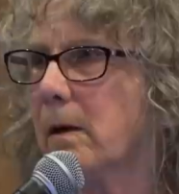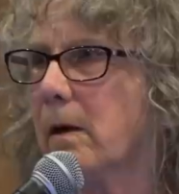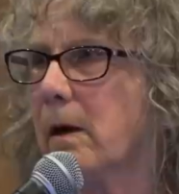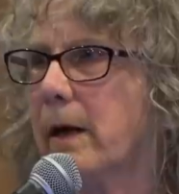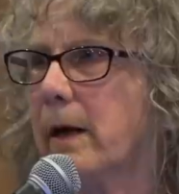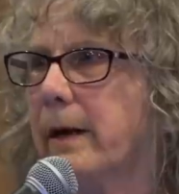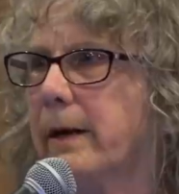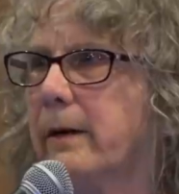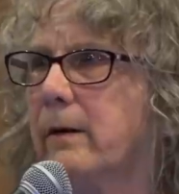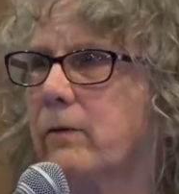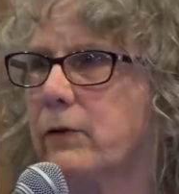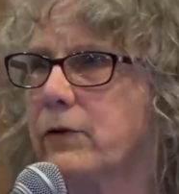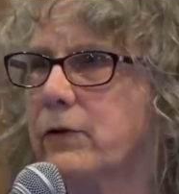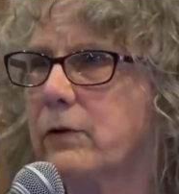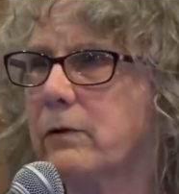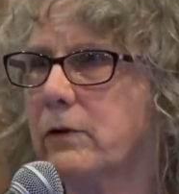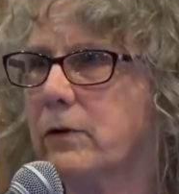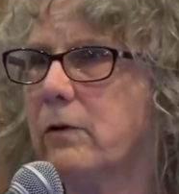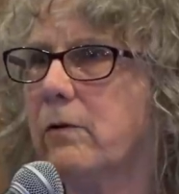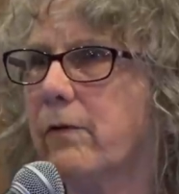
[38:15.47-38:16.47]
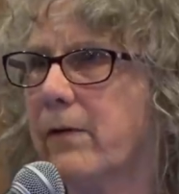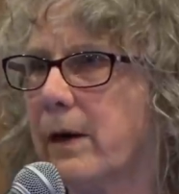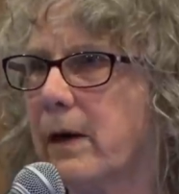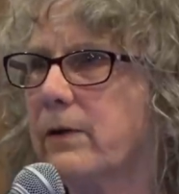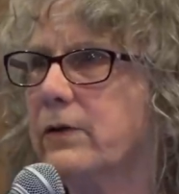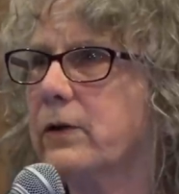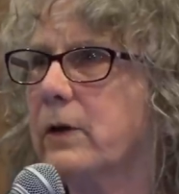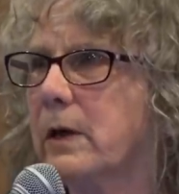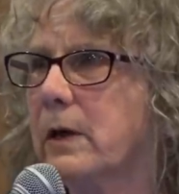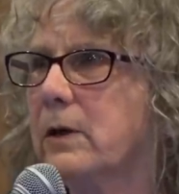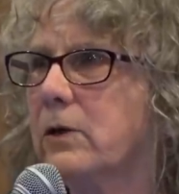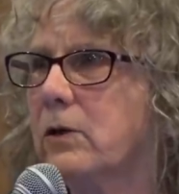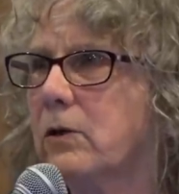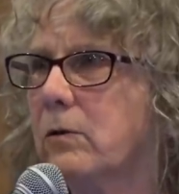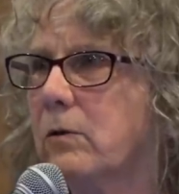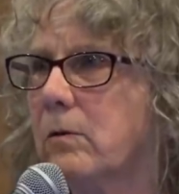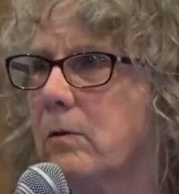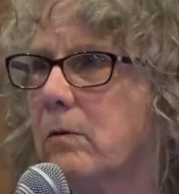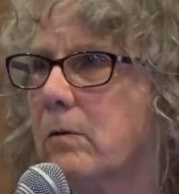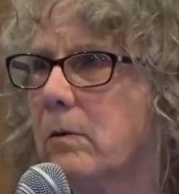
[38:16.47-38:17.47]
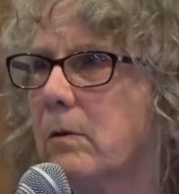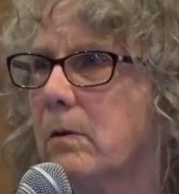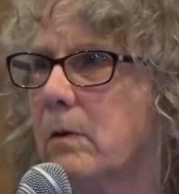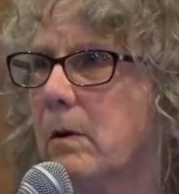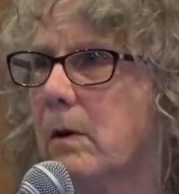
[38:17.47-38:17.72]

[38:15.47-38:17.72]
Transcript: and it was 2002.